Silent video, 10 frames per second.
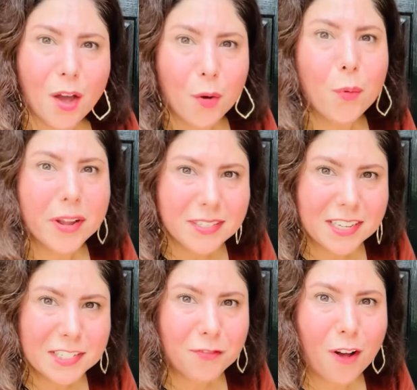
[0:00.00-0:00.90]
What
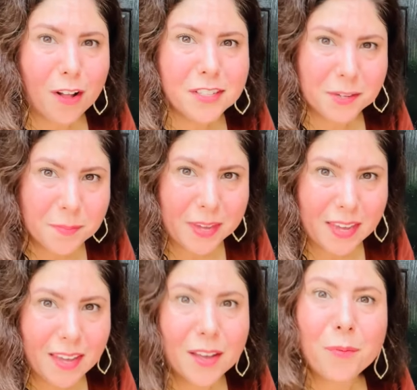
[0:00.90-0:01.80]
says fall to
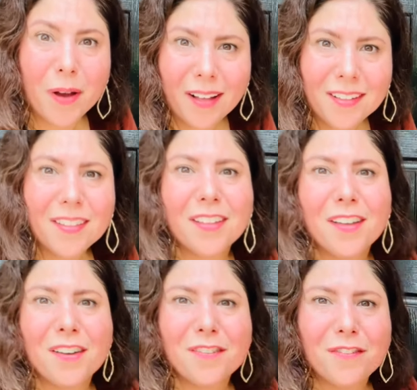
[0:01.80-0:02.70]
me? Well,
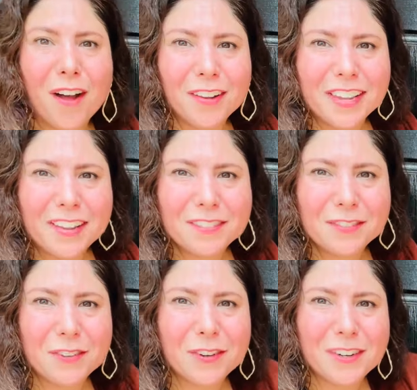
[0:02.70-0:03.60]
fall leaves,
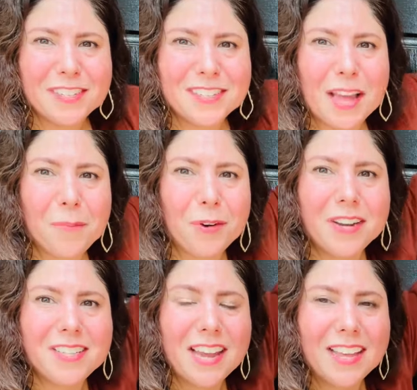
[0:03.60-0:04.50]
of course. I'm
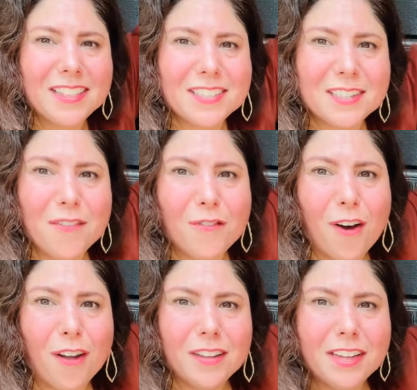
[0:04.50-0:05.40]
going to take this
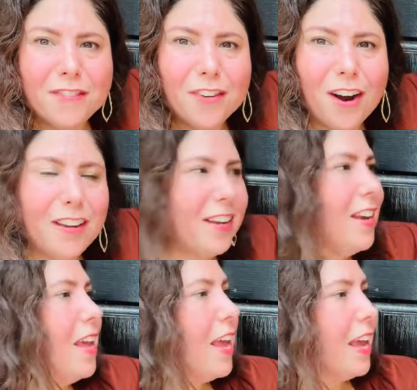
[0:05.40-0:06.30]
fall leaf
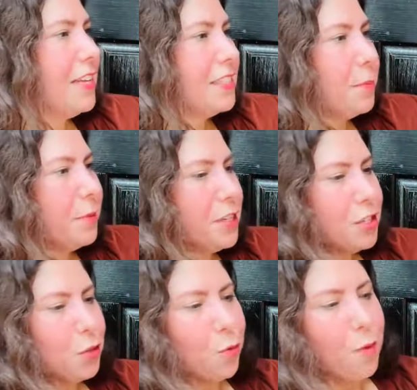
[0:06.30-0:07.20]
garland and simply
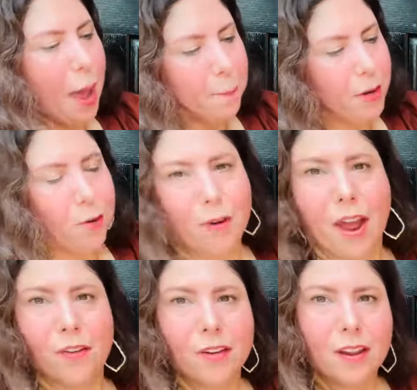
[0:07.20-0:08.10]
just wrap it
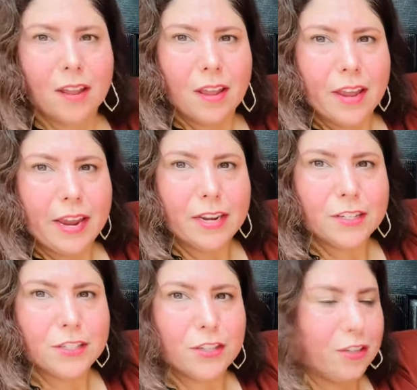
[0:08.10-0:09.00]
around in
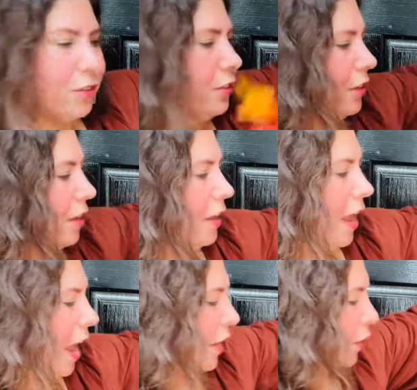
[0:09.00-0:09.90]
a circle
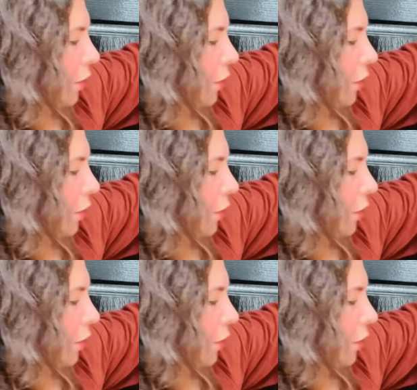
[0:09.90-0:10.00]
and